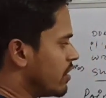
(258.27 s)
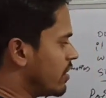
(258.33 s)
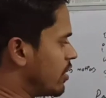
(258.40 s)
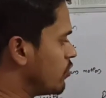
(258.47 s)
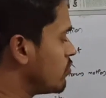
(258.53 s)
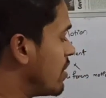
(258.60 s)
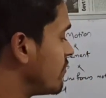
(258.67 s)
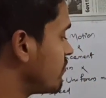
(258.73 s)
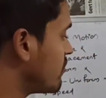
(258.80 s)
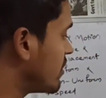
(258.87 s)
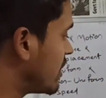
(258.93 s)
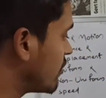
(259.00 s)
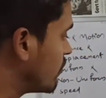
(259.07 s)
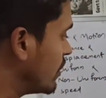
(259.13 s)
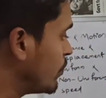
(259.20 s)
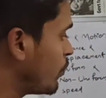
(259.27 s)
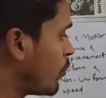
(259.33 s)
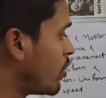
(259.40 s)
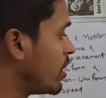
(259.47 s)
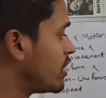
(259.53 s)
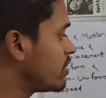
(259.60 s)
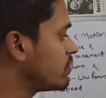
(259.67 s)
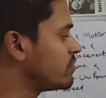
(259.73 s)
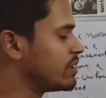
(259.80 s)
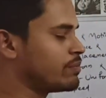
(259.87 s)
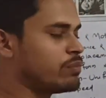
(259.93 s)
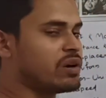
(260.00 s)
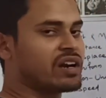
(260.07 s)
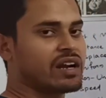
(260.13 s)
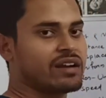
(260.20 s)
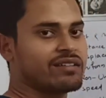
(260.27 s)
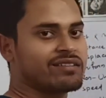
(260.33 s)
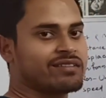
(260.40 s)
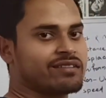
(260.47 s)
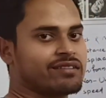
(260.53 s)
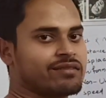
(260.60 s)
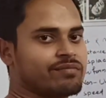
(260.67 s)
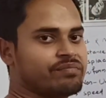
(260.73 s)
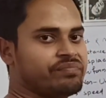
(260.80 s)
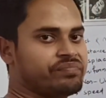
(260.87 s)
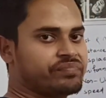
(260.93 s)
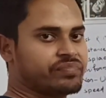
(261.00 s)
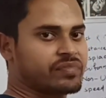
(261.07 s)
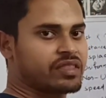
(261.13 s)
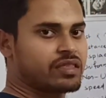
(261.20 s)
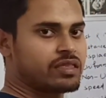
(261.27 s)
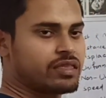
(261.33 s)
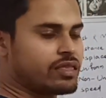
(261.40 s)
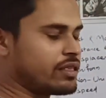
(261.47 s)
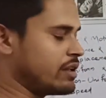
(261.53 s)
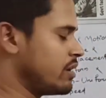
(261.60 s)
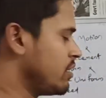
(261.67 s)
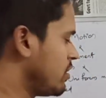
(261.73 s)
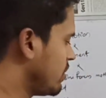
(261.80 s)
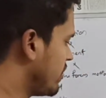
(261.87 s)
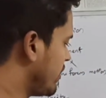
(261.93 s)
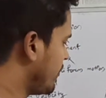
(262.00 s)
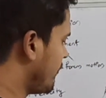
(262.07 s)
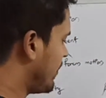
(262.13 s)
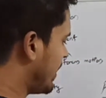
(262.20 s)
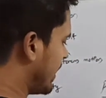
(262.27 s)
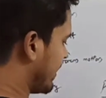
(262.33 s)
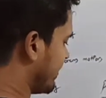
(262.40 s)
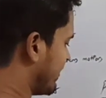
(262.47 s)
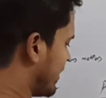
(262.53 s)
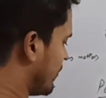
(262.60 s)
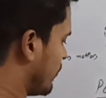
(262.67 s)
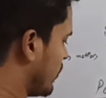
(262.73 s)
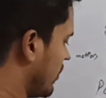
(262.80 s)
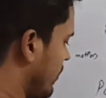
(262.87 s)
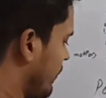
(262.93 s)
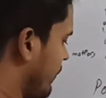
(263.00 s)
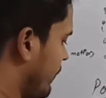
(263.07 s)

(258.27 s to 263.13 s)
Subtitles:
You have to take one point of reference. One example.